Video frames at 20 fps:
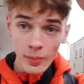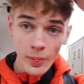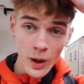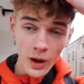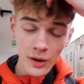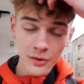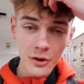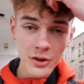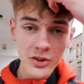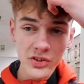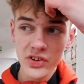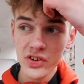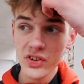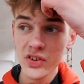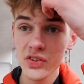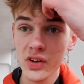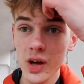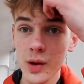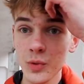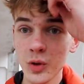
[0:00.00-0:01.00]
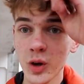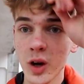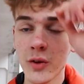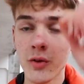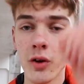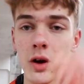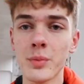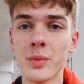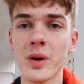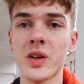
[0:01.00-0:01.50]
I find cityscape really
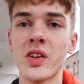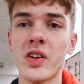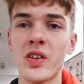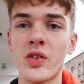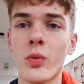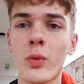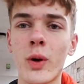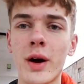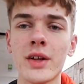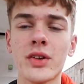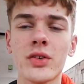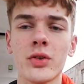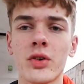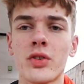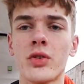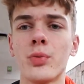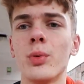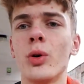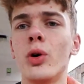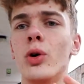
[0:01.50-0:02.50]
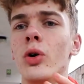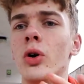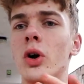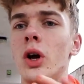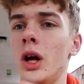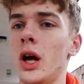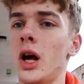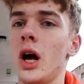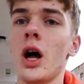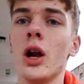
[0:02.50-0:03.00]
fun because it's a way to explore
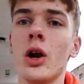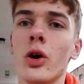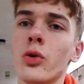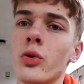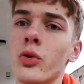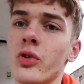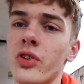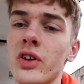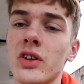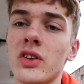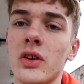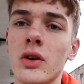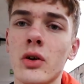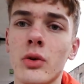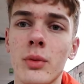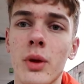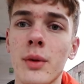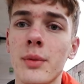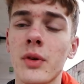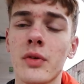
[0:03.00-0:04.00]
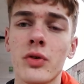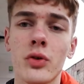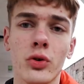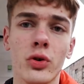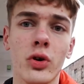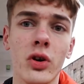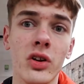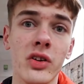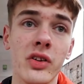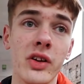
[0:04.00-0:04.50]
a local city, or maybe if you're on
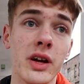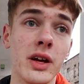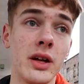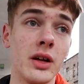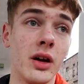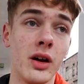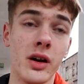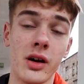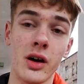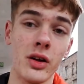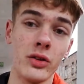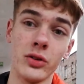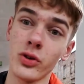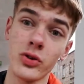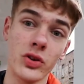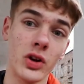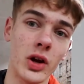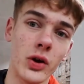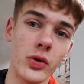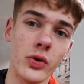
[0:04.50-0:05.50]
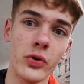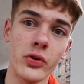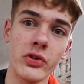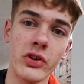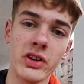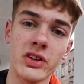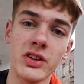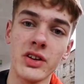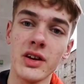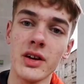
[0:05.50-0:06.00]
holiday, not a local
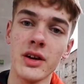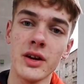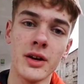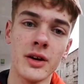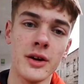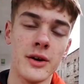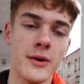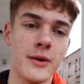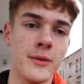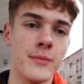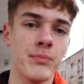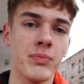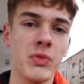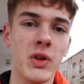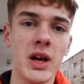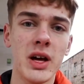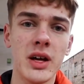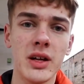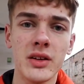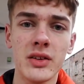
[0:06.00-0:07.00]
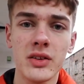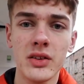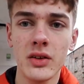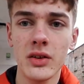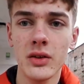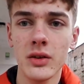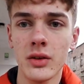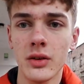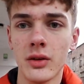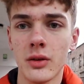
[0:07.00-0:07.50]
city, and
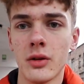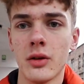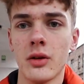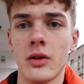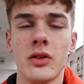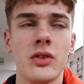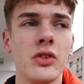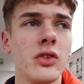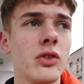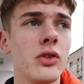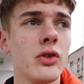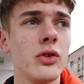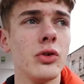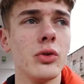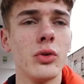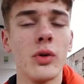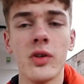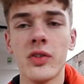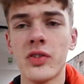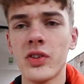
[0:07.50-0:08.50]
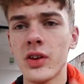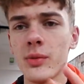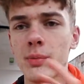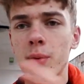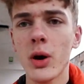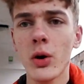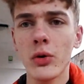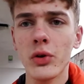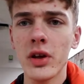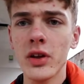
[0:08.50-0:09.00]
to see
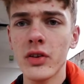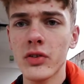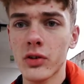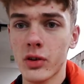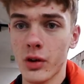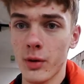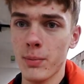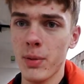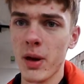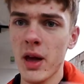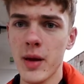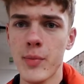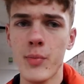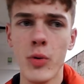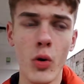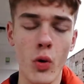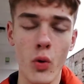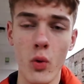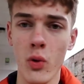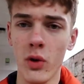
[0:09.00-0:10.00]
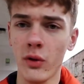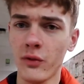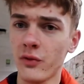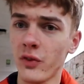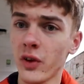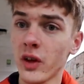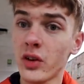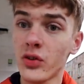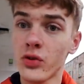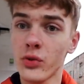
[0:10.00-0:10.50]
buildings, people,
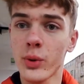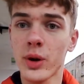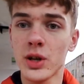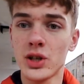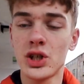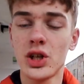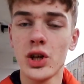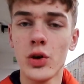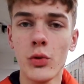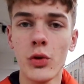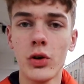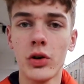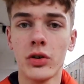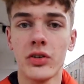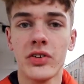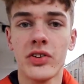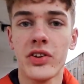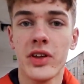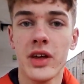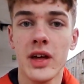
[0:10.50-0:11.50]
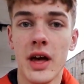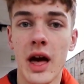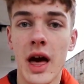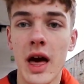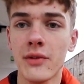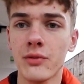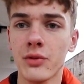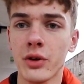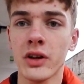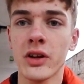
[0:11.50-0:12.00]
things which you wouldn't see
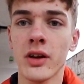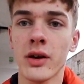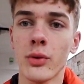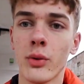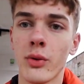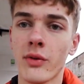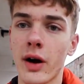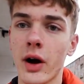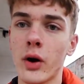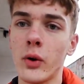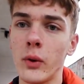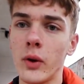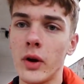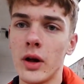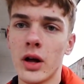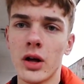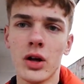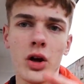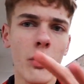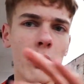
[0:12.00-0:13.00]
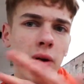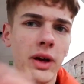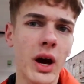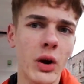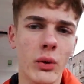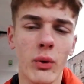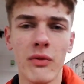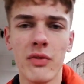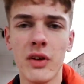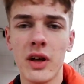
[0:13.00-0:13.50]
every day without going
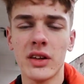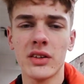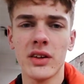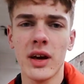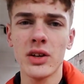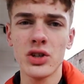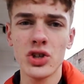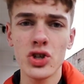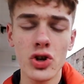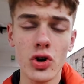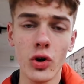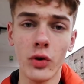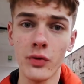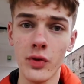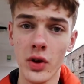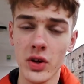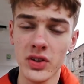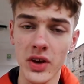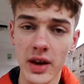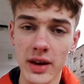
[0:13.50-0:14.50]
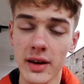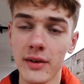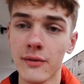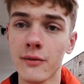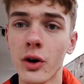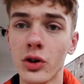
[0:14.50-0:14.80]
out with the intention of taking